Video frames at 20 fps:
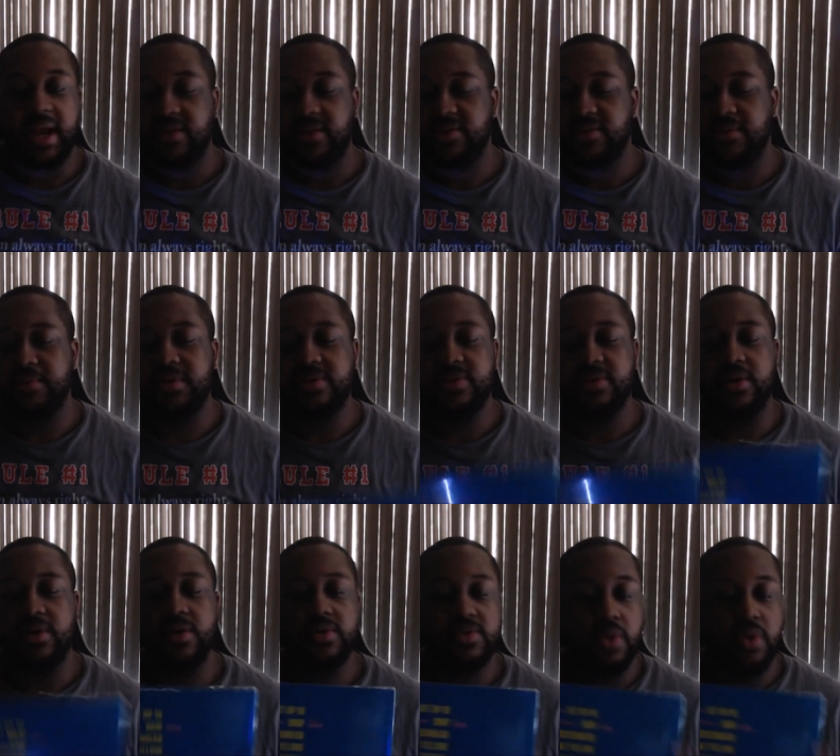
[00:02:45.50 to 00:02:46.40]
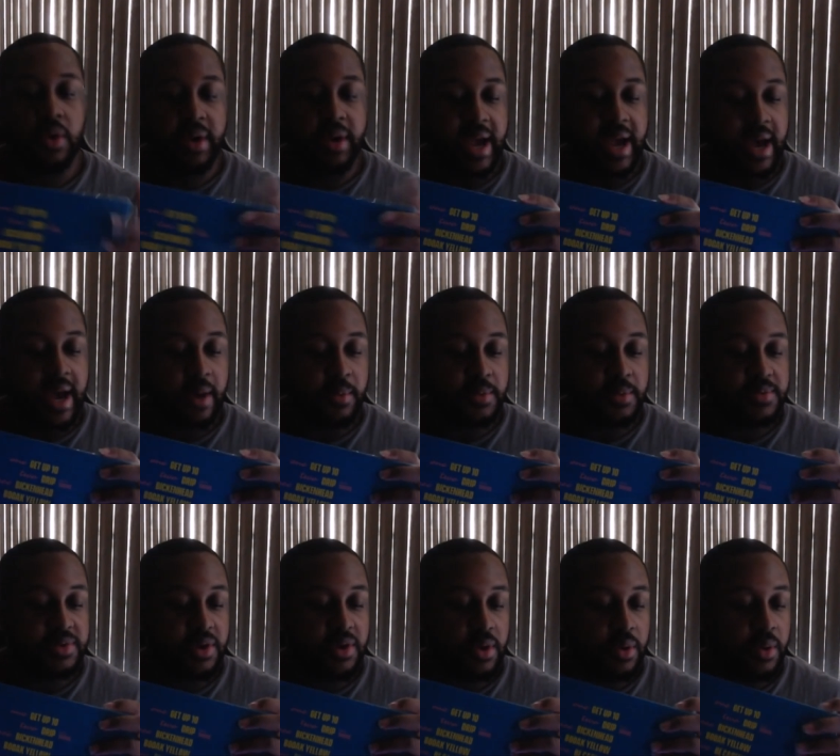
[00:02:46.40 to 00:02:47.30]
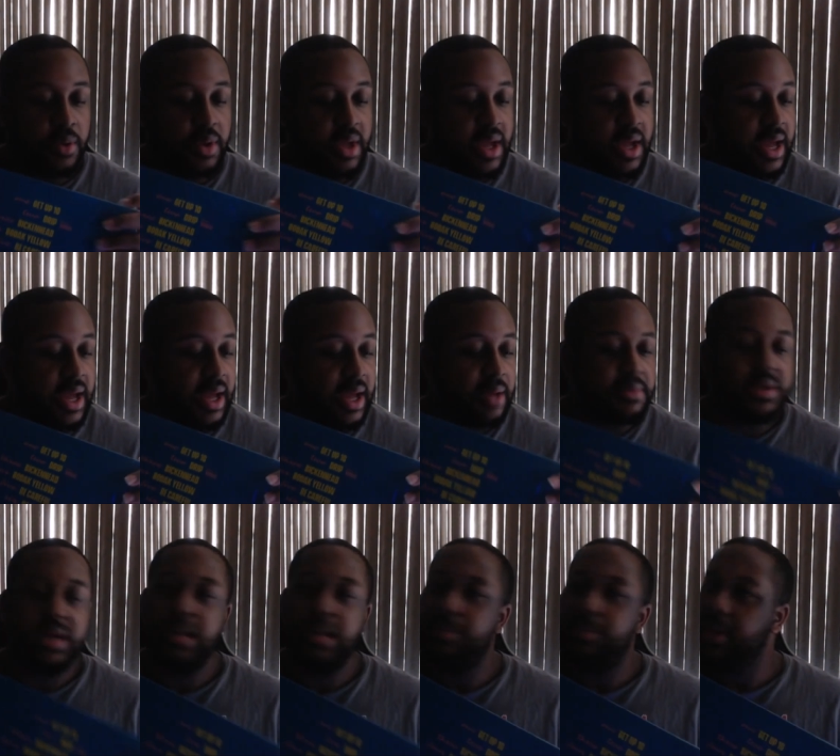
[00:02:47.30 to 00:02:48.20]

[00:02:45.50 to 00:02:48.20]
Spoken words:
some of the songs on the album. So I'm like, let me